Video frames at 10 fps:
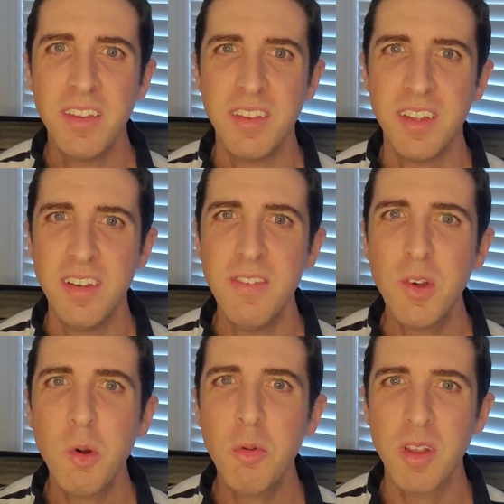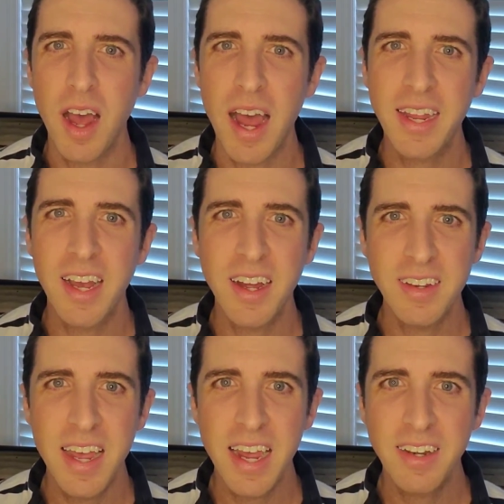the difficulty with eye
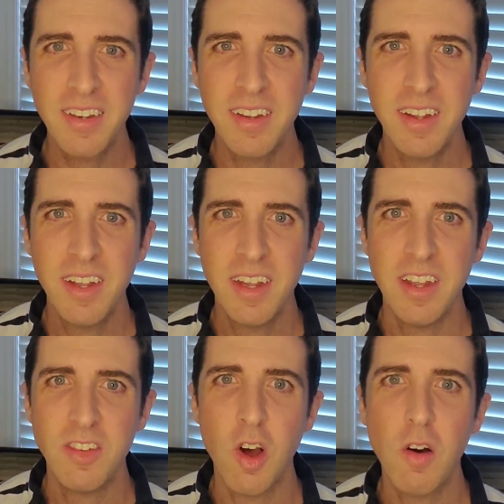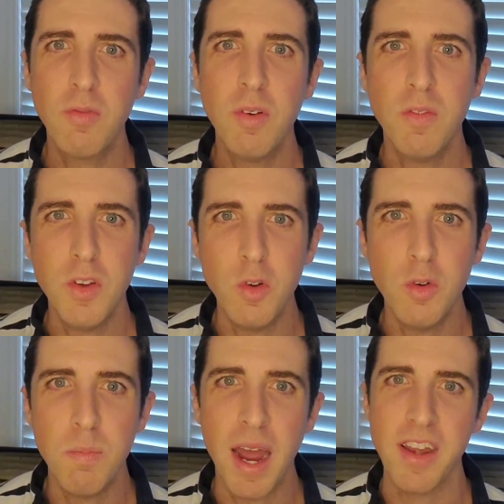contact is often
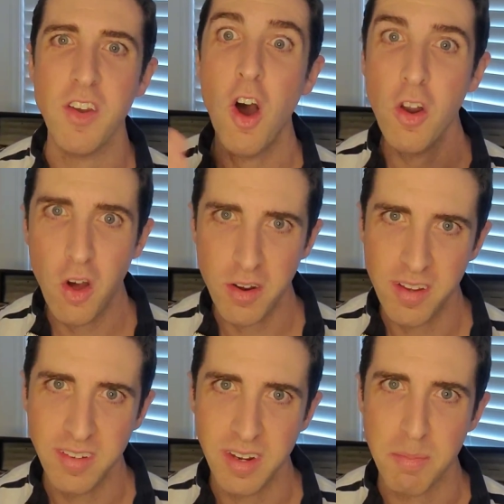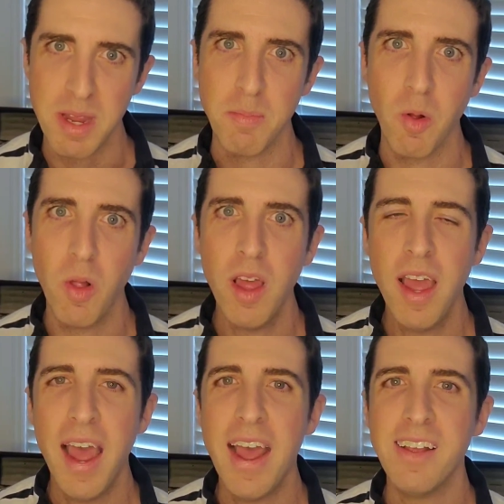viewed by non autistic people
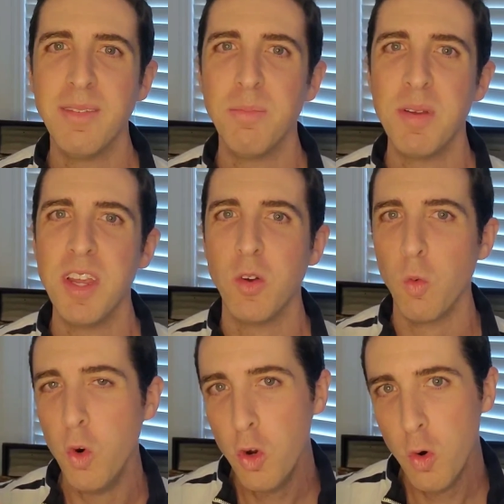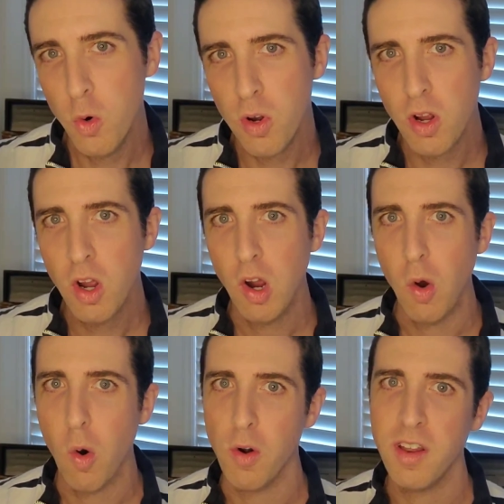as being rude
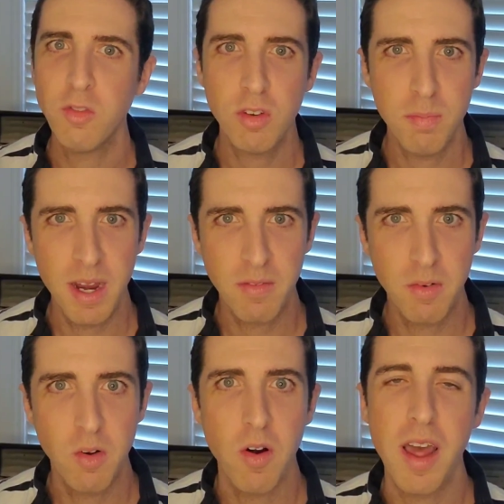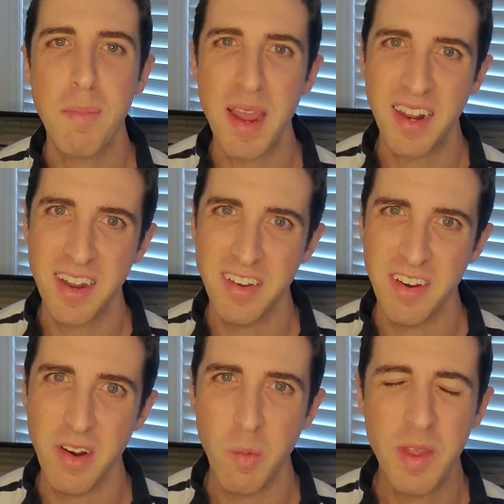or disrespectful or not paying
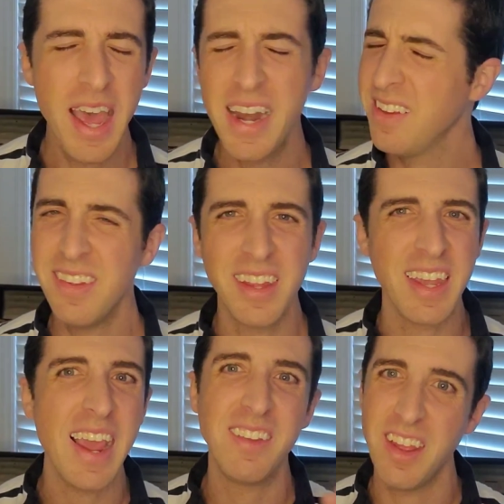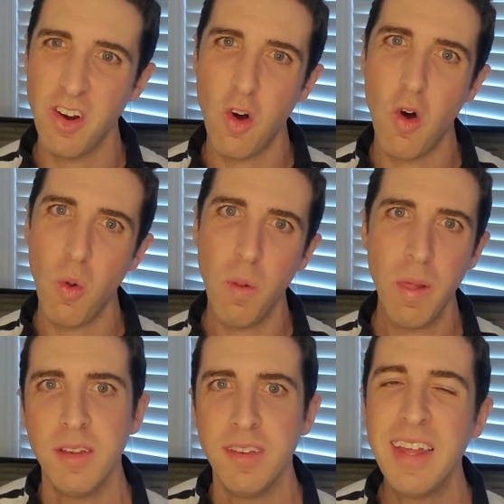attention, when that isn't the case at all.
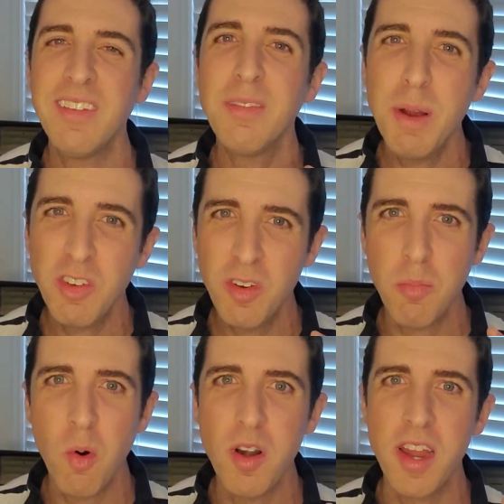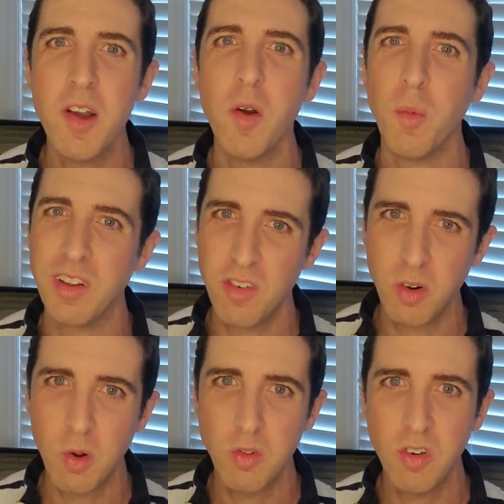That's especially important here in Western
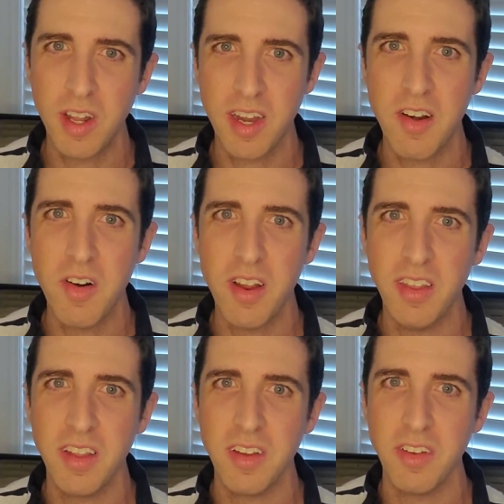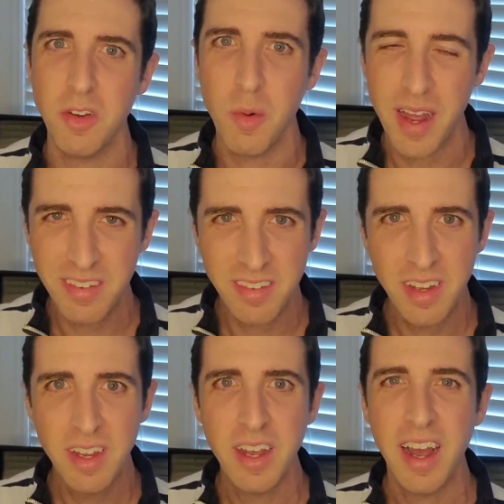culture, like here in the US.
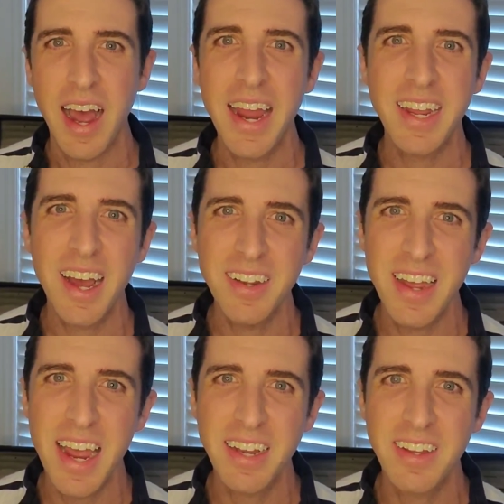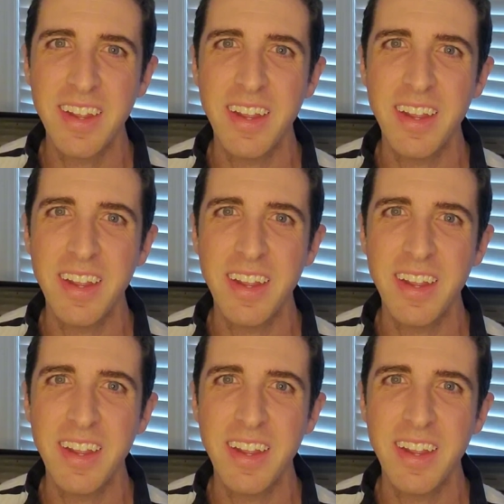Eye contact